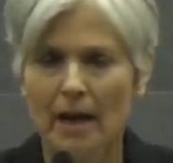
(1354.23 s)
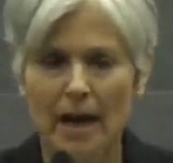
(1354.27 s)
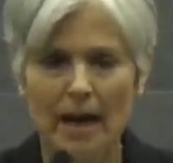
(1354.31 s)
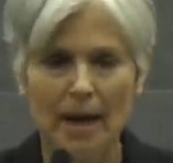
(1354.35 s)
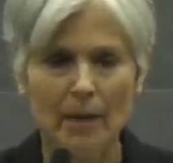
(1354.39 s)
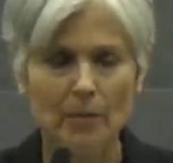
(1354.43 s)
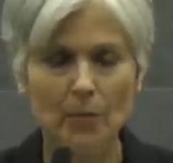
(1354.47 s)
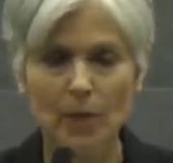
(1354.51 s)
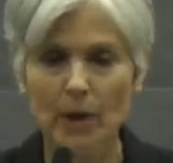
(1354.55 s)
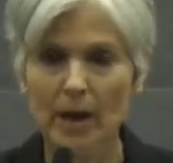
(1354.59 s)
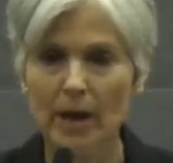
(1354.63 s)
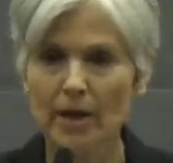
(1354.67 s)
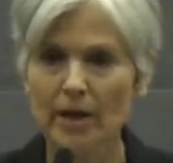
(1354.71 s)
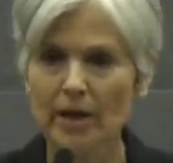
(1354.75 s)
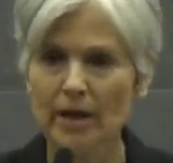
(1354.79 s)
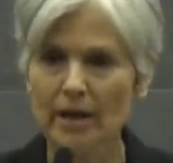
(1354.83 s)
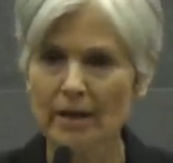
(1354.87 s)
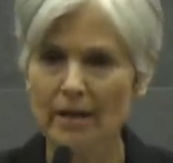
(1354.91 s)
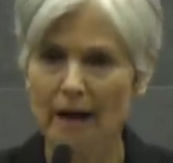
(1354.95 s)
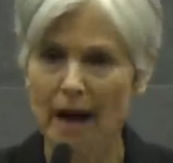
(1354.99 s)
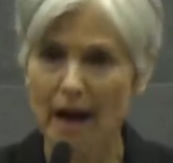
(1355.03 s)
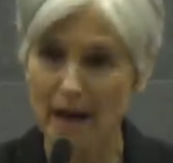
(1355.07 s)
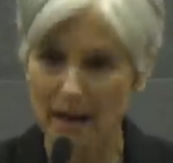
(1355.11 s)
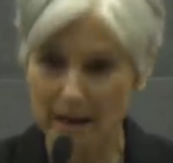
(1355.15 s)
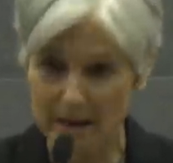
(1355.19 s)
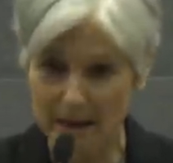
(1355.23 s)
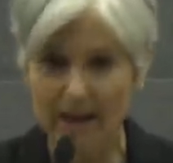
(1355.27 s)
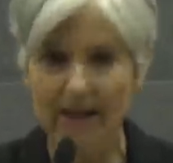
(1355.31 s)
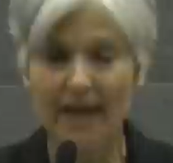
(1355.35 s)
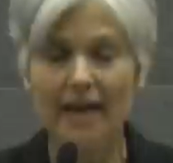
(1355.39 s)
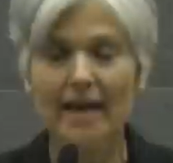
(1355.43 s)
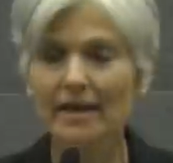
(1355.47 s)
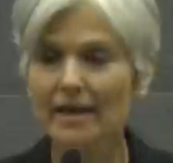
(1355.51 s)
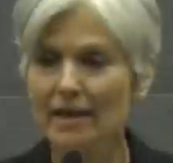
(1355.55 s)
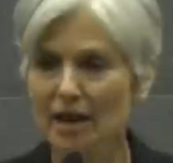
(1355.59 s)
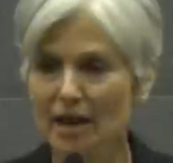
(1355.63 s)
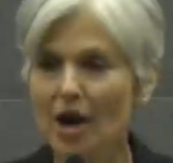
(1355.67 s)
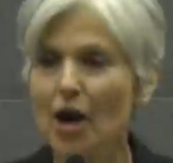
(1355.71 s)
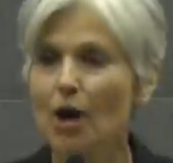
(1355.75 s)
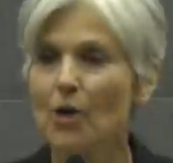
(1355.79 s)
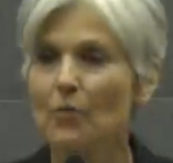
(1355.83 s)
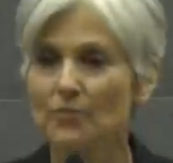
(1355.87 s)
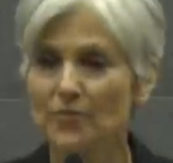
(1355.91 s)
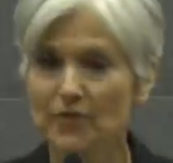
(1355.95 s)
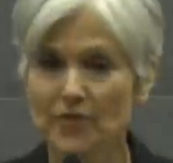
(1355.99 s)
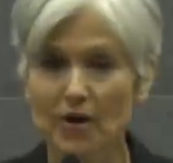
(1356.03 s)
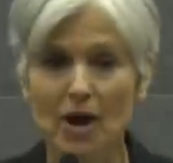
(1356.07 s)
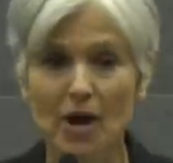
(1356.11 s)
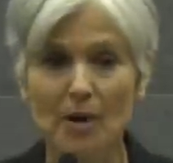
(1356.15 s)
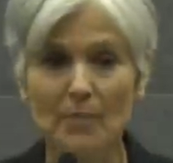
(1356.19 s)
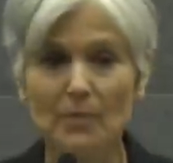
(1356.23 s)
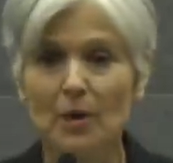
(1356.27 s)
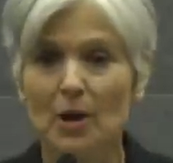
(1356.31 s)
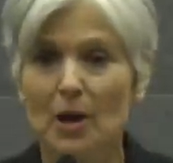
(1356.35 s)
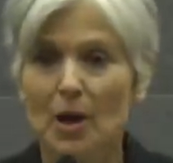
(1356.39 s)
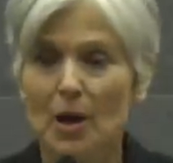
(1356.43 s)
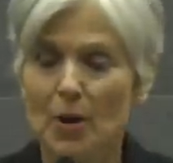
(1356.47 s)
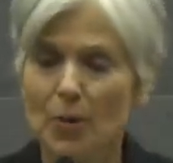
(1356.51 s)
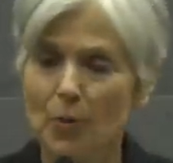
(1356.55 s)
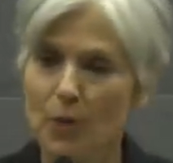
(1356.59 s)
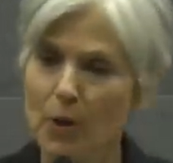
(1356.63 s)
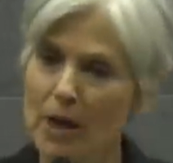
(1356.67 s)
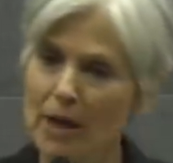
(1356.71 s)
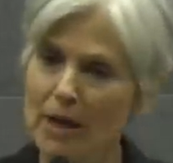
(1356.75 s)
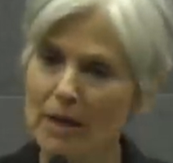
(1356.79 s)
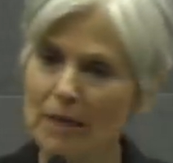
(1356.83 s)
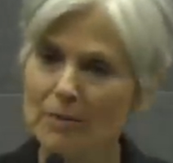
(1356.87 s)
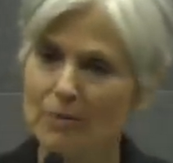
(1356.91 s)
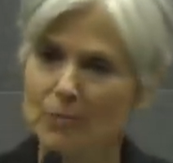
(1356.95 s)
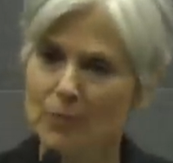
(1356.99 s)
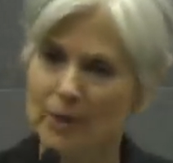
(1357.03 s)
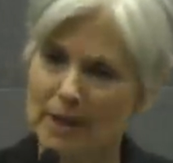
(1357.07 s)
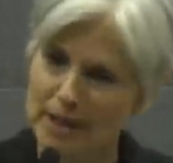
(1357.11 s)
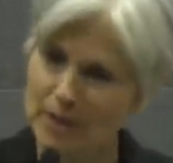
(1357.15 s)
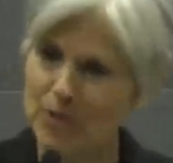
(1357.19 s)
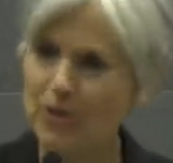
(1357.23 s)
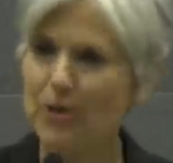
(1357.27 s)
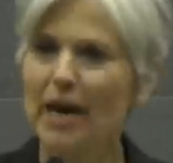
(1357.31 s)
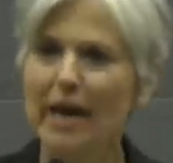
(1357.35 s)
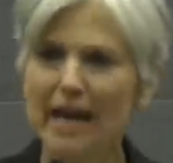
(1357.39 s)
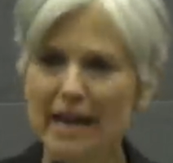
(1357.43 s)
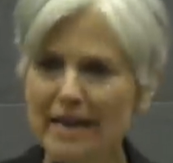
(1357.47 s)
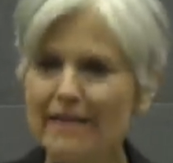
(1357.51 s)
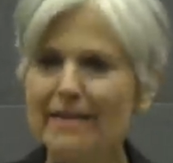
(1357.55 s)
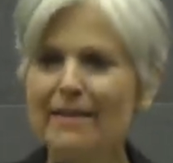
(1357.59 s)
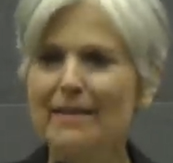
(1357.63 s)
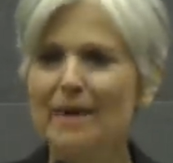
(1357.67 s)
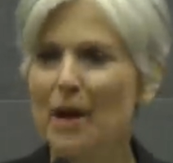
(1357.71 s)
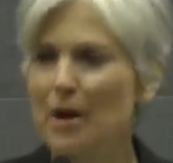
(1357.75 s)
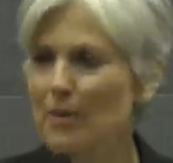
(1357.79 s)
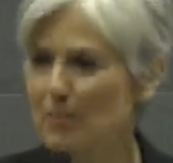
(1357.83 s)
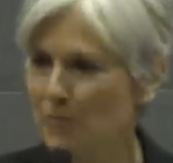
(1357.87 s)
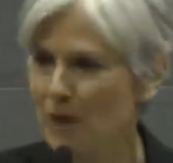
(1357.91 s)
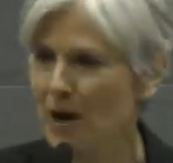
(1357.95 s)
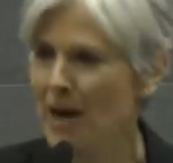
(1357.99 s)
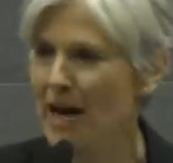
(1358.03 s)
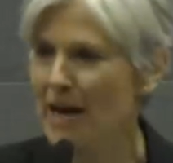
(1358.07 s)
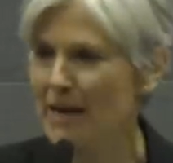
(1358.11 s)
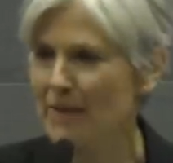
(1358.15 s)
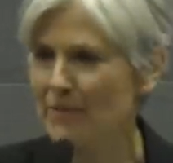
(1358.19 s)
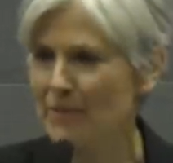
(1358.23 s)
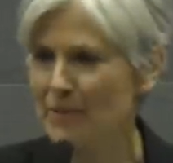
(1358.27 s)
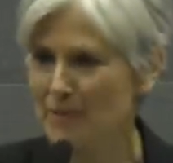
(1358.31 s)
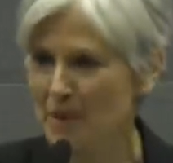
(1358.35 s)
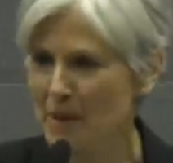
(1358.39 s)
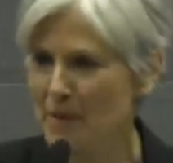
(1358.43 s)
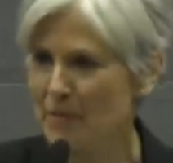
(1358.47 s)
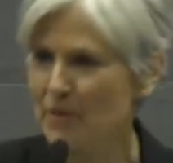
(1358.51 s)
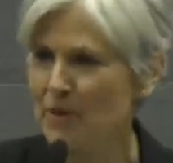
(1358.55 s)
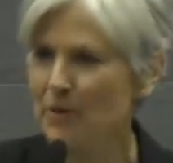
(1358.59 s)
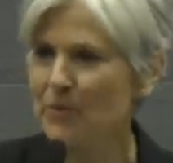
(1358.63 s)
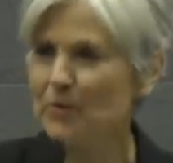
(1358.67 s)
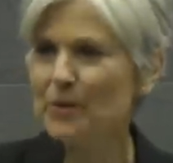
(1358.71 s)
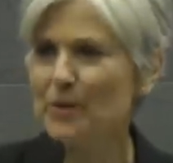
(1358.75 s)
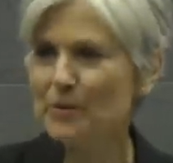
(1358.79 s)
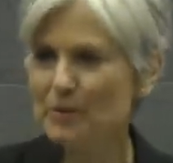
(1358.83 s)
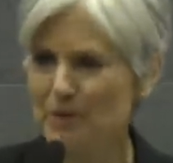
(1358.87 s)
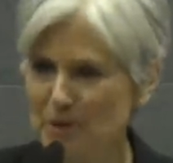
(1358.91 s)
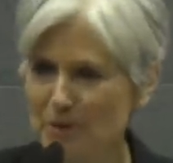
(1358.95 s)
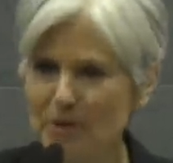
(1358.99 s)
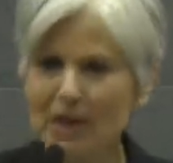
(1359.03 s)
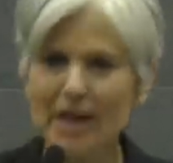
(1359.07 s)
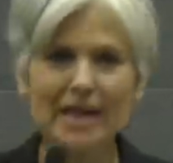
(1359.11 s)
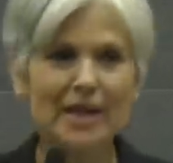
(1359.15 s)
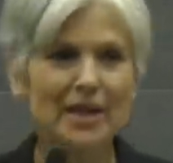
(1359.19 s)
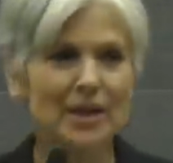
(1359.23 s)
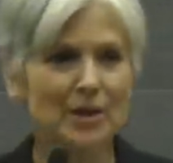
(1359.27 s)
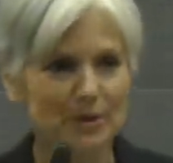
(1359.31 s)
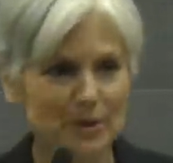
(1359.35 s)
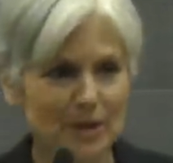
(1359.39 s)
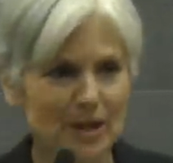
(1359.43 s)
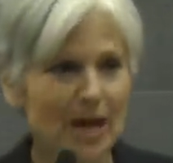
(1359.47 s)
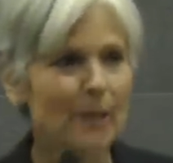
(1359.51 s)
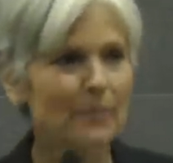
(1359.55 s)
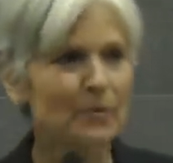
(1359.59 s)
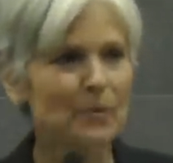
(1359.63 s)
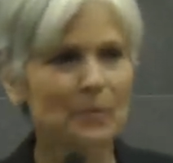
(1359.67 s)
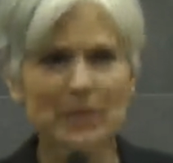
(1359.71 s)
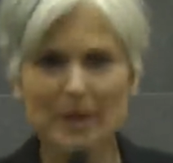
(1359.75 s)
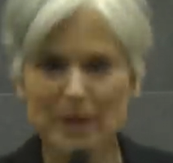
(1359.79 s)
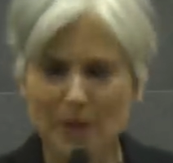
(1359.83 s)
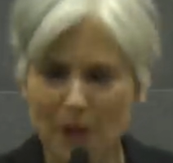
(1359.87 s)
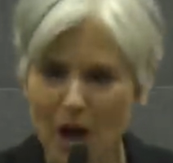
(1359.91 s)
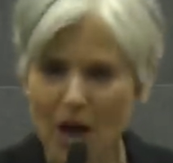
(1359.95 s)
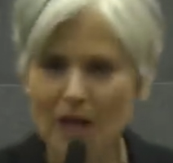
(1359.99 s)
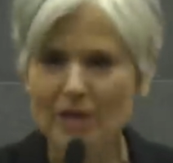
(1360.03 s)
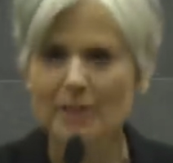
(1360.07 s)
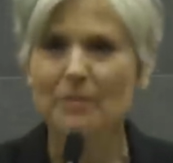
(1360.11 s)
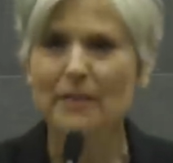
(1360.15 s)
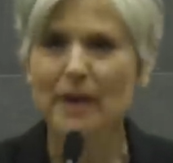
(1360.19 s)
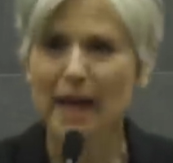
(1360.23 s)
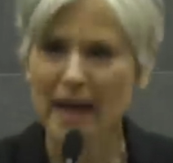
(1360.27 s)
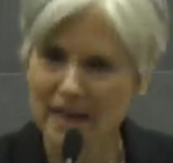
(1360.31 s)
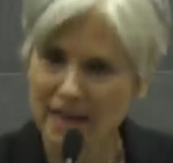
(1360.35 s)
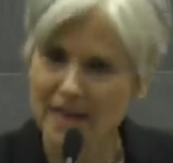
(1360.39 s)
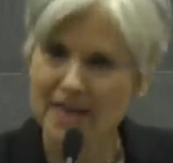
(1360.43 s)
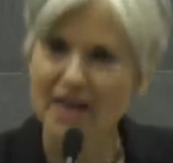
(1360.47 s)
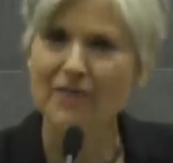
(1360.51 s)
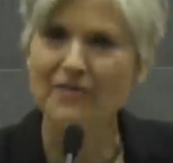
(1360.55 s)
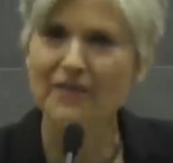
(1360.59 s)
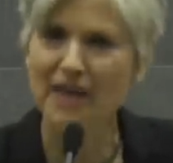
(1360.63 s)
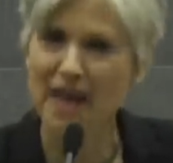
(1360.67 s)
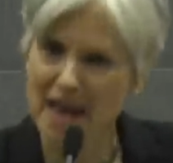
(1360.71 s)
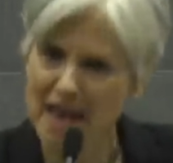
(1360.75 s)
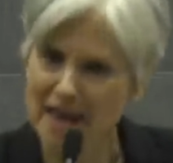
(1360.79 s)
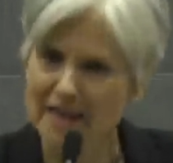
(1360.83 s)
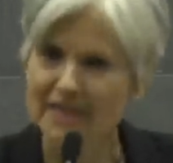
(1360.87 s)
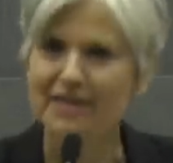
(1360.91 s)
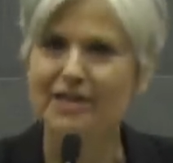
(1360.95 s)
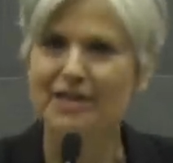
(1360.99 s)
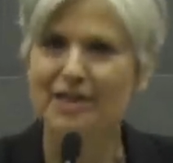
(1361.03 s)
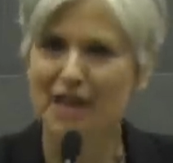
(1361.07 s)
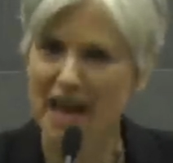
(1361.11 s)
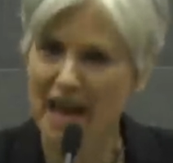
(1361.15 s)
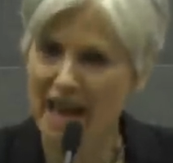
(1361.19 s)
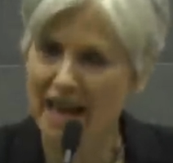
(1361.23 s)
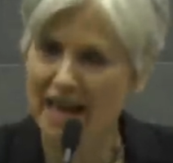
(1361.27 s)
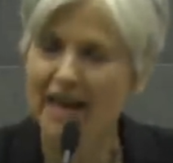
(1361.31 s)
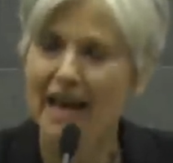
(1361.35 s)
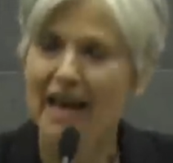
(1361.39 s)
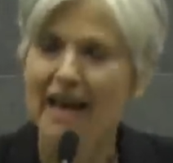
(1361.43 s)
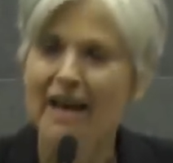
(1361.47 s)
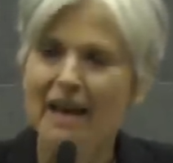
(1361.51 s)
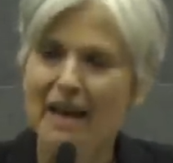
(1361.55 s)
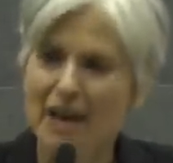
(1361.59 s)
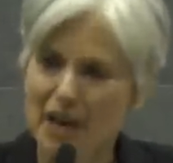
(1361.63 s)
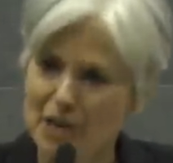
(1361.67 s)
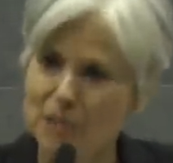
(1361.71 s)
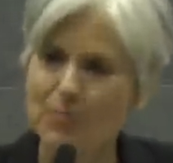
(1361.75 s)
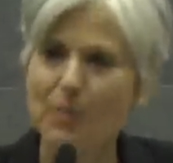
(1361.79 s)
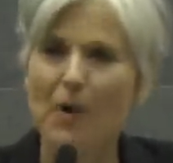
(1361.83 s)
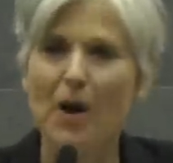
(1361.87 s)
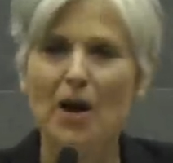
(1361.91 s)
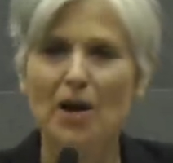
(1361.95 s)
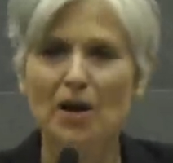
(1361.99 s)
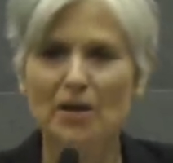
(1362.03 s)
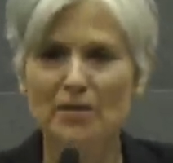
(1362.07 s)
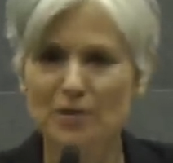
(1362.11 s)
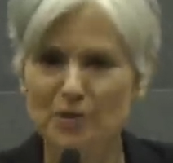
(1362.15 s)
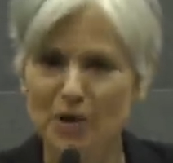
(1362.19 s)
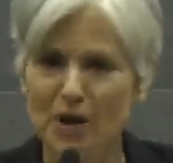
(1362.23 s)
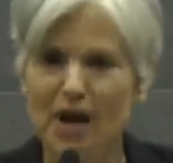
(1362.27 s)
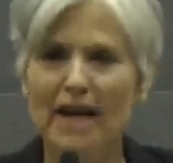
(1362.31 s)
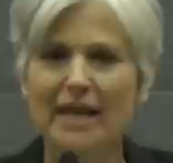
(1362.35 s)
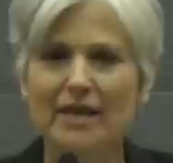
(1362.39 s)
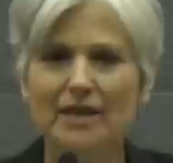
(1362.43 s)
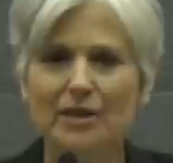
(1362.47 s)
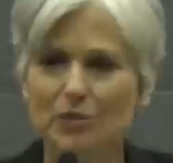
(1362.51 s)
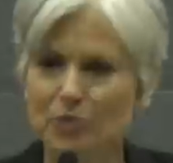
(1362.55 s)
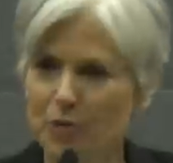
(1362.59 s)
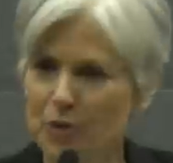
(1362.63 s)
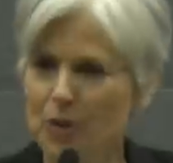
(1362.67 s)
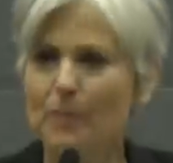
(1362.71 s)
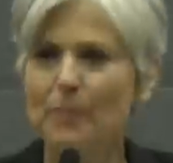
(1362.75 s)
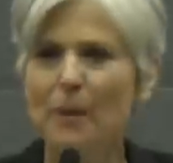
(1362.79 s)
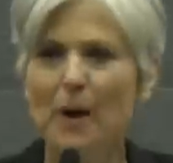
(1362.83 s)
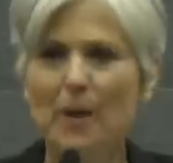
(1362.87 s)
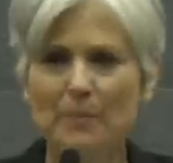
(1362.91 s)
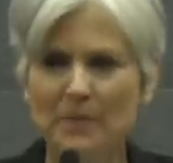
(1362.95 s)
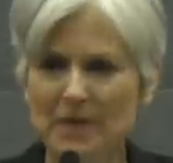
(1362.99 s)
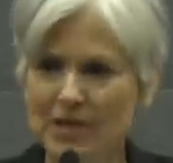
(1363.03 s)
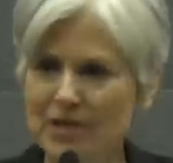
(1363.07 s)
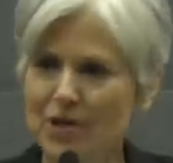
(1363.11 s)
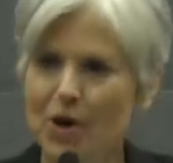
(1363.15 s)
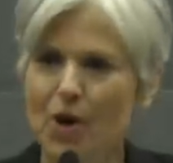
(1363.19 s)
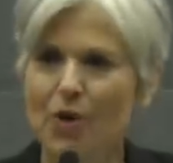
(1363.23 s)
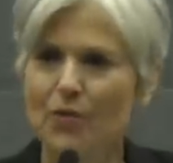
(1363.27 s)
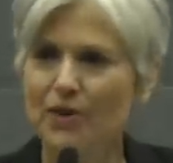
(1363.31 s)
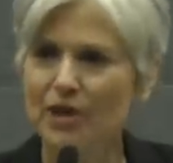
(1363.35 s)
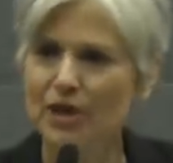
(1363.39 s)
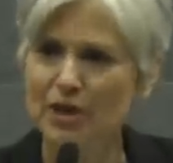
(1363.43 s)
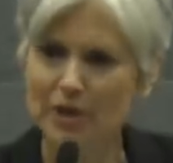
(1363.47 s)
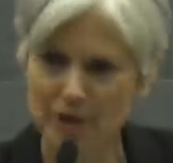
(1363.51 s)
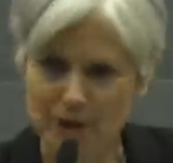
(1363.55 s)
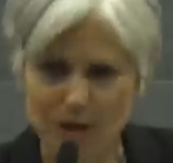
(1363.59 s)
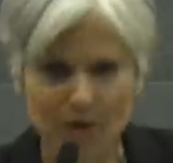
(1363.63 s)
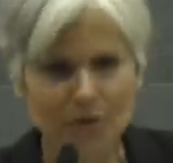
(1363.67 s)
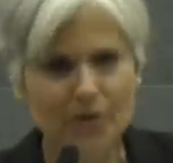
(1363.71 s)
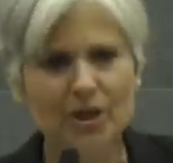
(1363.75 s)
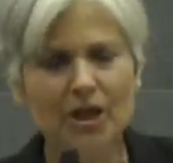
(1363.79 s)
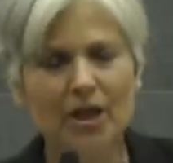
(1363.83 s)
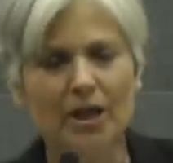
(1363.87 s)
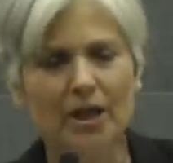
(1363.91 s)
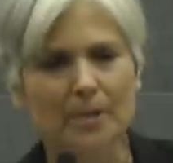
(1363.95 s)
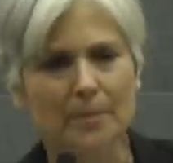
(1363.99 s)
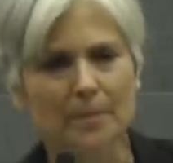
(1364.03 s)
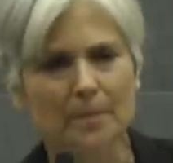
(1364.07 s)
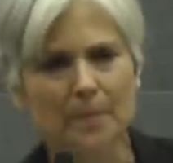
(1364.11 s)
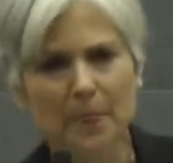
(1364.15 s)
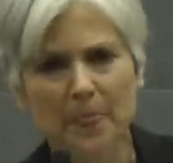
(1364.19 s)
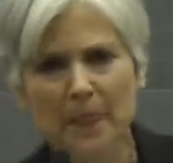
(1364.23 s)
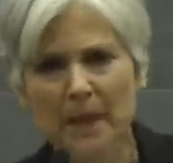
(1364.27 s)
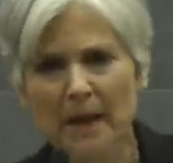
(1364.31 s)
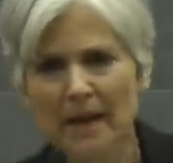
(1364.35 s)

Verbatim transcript: And where did Al Qaeda come from? Well, we trained them, right? Remember, we were training Osama bin Laden back in Afghanistan as part of trying to trip up the Soviet Union.